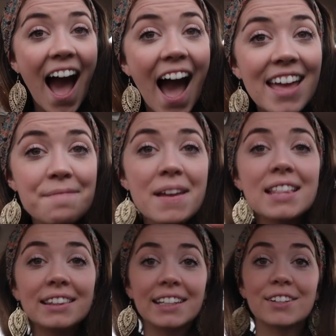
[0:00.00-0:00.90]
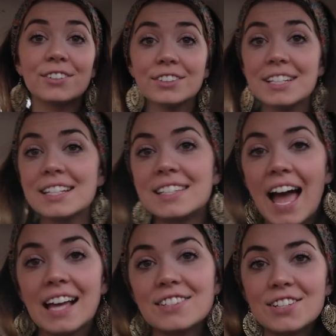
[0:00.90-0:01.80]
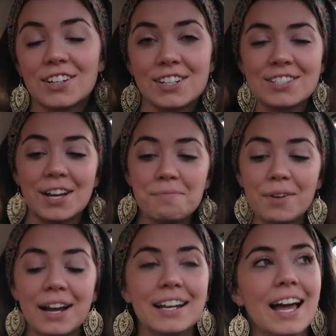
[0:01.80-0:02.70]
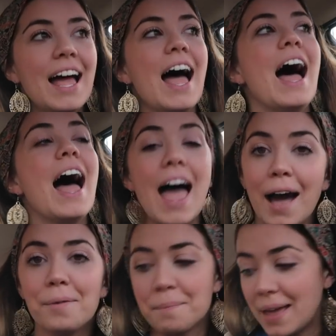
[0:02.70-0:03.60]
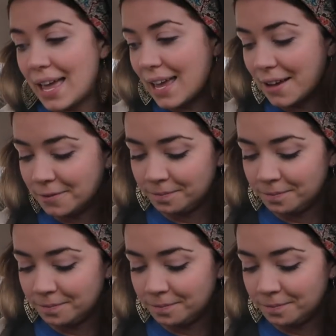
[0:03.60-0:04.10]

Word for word: I am a literal disaster. Someone help me.